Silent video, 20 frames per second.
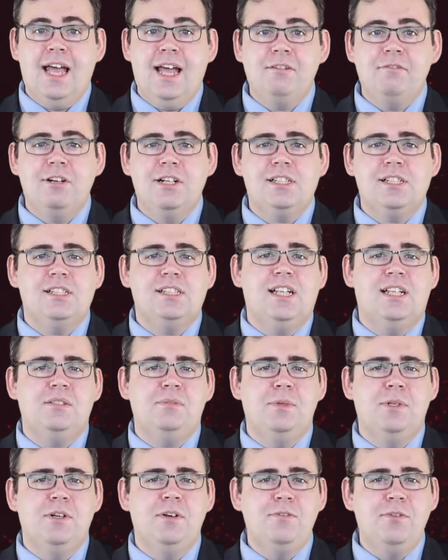and risk
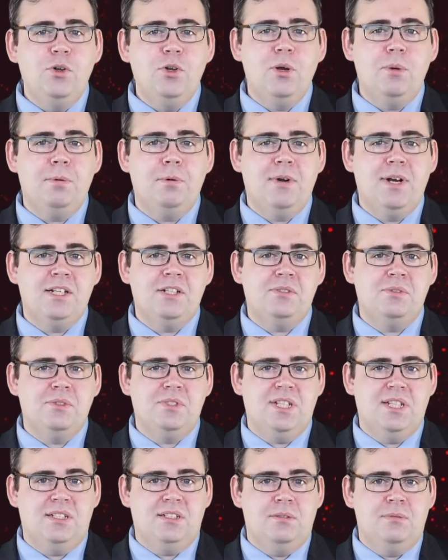assessment of all
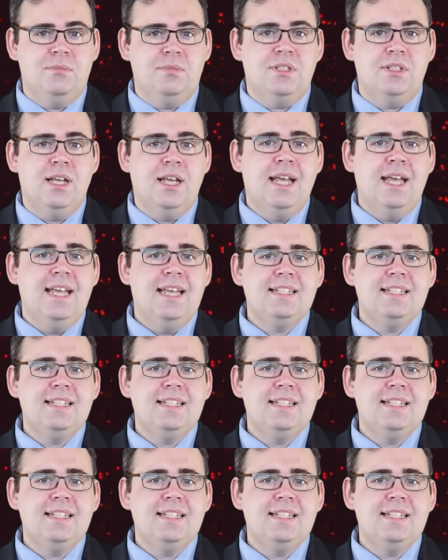operational systems